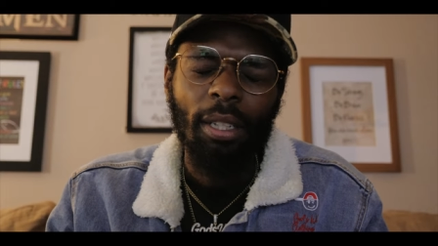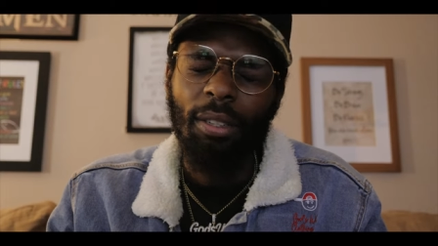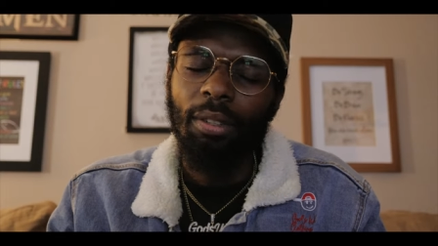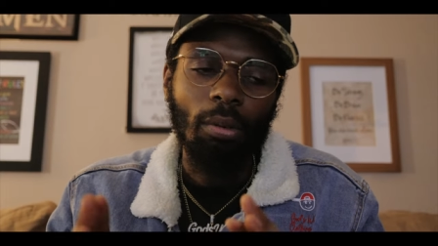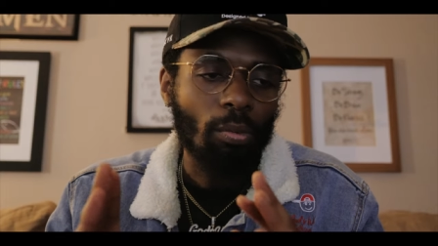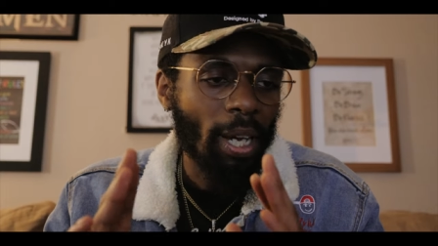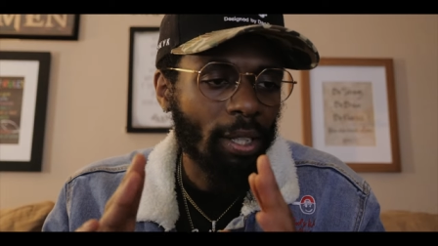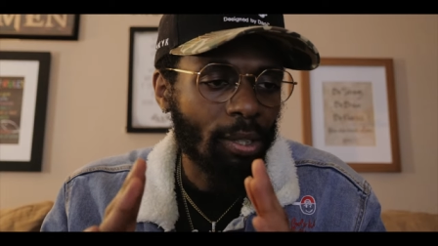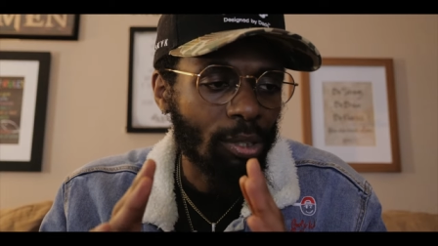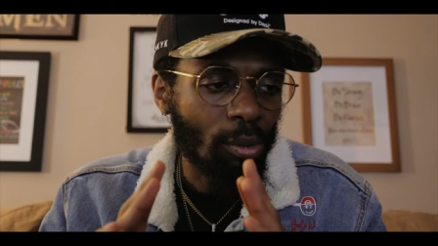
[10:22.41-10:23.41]
You know,
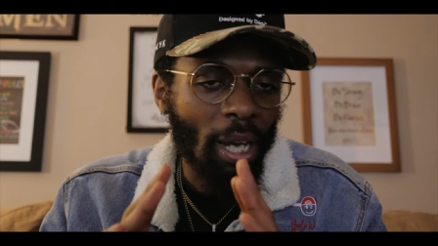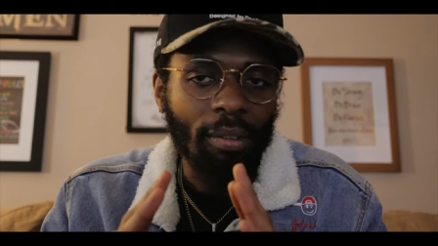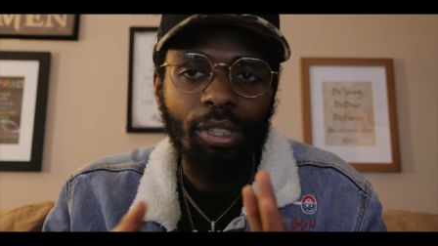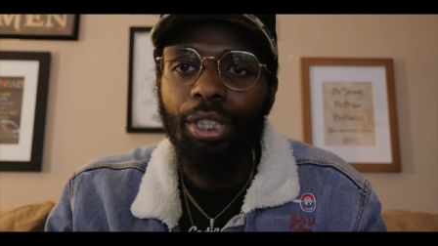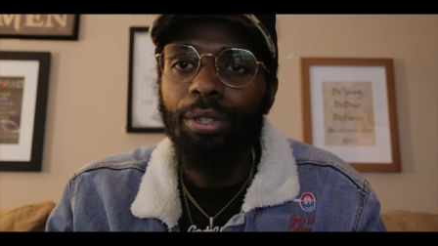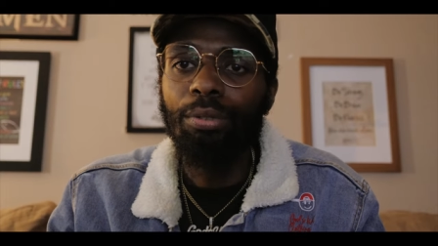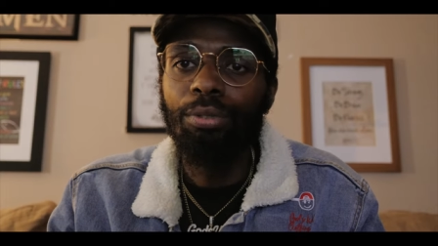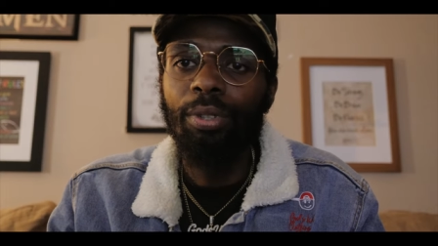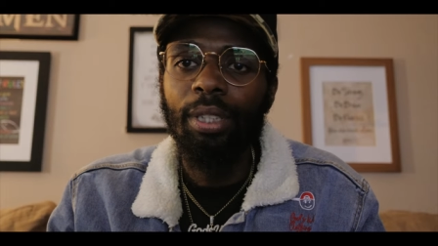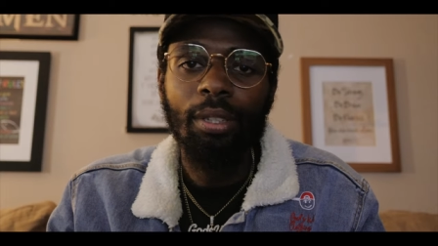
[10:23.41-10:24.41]
rather you have
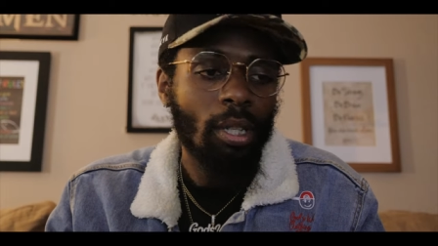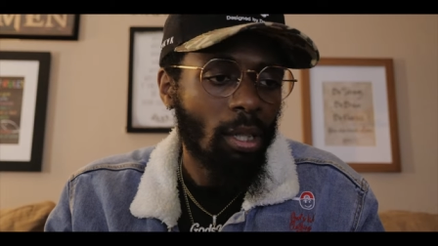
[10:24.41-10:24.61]
children,